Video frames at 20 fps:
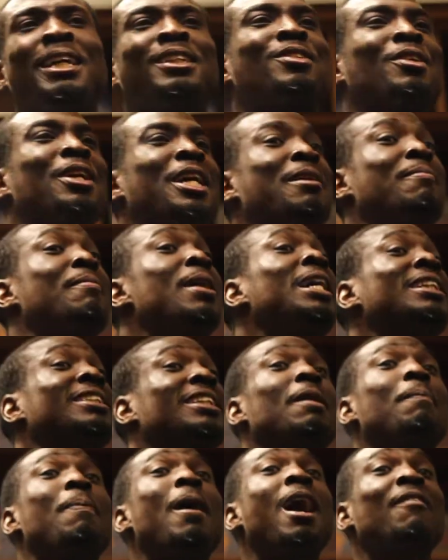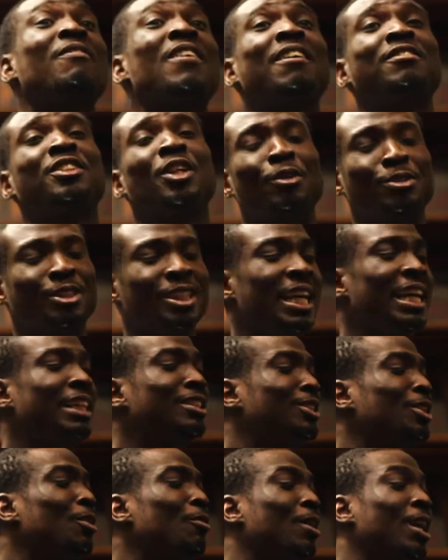to him that the path I've chosen ain't
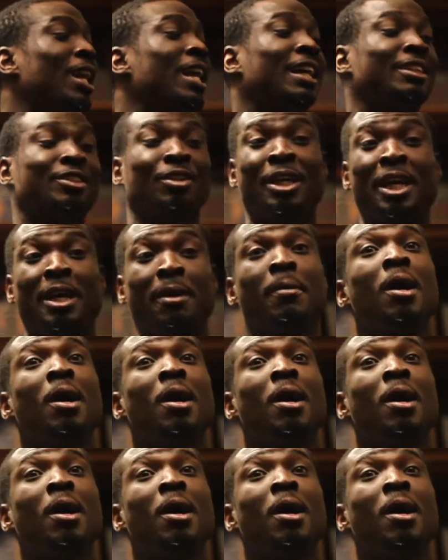so clear to him.